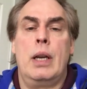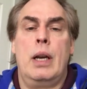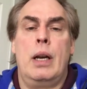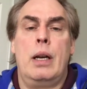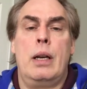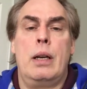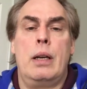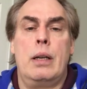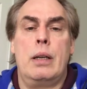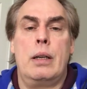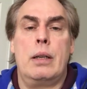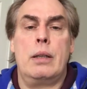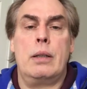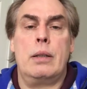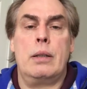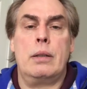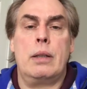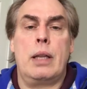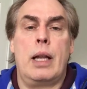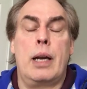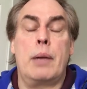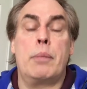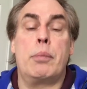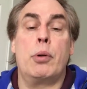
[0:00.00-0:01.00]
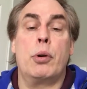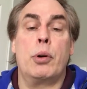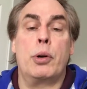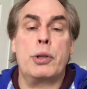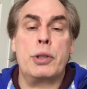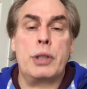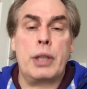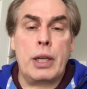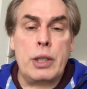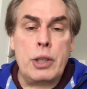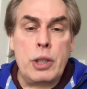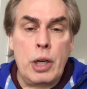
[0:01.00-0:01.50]
A lot of
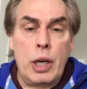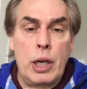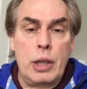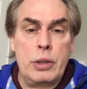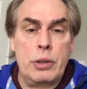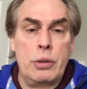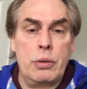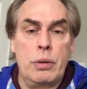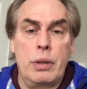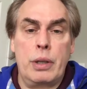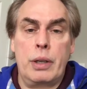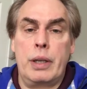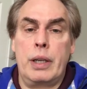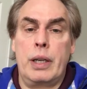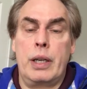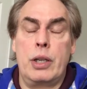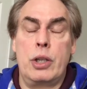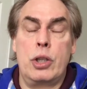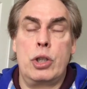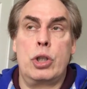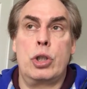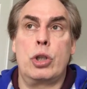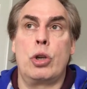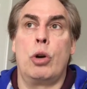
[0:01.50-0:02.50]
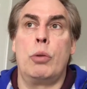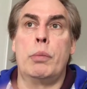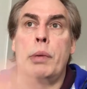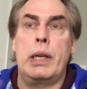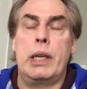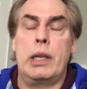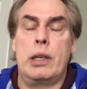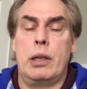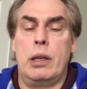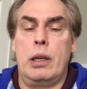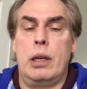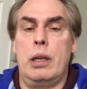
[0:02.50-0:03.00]
brokers I talk to, they're getting so many
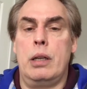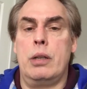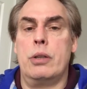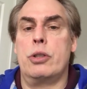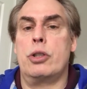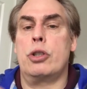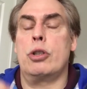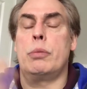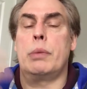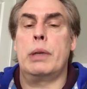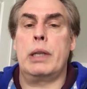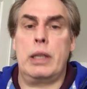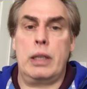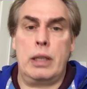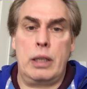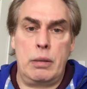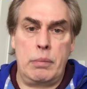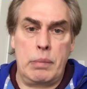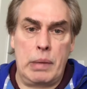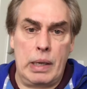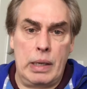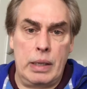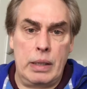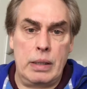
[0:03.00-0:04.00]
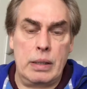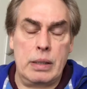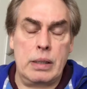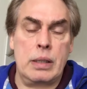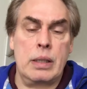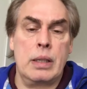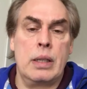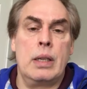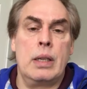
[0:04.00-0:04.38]
calls, so many emails,